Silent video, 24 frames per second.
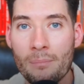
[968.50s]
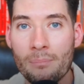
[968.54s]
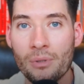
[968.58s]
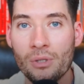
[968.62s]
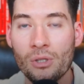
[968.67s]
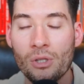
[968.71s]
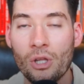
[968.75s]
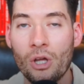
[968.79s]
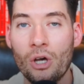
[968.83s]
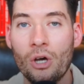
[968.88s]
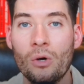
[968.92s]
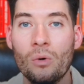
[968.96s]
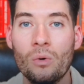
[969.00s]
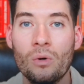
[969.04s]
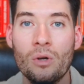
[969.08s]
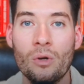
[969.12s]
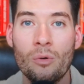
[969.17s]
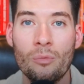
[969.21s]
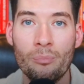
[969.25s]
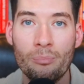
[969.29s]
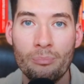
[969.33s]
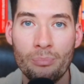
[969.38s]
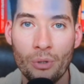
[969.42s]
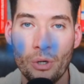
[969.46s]
below
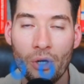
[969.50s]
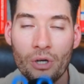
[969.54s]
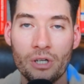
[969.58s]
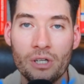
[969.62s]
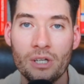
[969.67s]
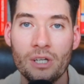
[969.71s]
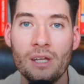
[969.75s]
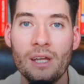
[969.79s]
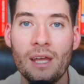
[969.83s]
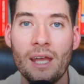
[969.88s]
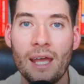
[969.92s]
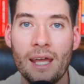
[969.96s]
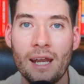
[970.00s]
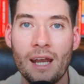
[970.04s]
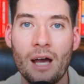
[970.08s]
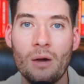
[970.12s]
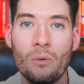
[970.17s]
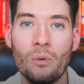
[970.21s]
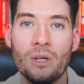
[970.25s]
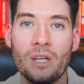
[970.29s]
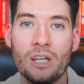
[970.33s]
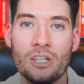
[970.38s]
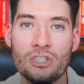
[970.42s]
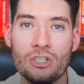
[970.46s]
book, and I
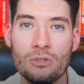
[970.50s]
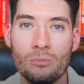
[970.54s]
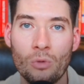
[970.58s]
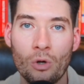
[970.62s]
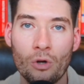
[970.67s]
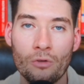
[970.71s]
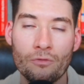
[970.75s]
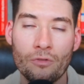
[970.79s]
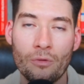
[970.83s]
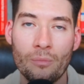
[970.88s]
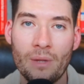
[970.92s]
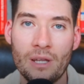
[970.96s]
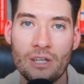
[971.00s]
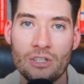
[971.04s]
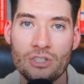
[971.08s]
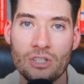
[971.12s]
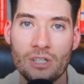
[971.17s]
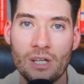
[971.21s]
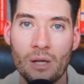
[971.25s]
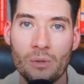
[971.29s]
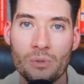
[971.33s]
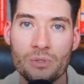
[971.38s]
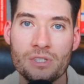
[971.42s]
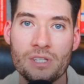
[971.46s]
will get you more information.
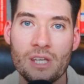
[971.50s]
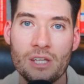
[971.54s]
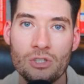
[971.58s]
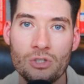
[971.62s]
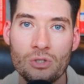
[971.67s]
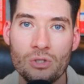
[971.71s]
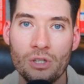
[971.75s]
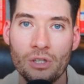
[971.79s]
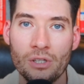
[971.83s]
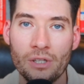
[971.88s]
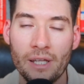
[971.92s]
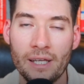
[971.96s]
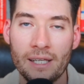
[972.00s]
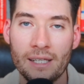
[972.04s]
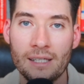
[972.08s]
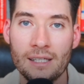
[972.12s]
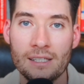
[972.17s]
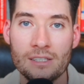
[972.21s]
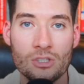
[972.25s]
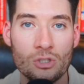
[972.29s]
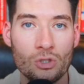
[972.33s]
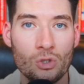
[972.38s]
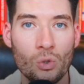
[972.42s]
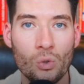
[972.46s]
I will send you the link.
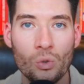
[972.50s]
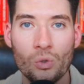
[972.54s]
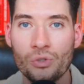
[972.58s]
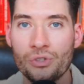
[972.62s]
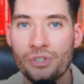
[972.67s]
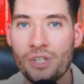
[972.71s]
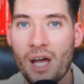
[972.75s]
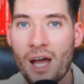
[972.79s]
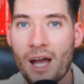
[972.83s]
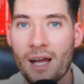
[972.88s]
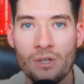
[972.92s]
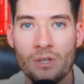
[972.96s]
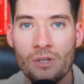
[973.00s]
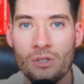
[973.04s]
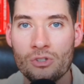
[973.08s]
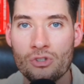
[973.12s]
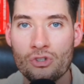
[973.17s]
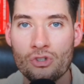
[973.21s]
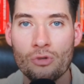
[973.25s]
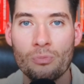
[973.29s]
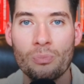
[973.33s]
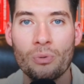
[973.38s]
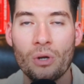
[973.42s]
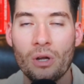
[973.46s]
It's a Google Doc,
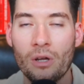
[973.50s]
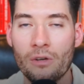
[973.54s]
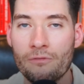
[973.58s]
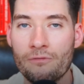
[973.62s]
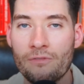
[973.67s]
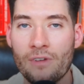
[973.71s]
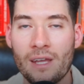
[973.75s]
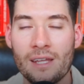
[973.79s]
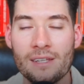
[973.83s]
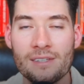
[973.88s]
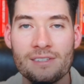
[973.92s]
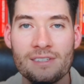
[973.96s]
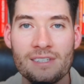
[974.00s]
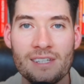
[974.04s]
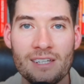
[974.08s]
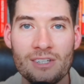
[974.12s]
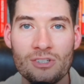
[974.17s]
super unfancy,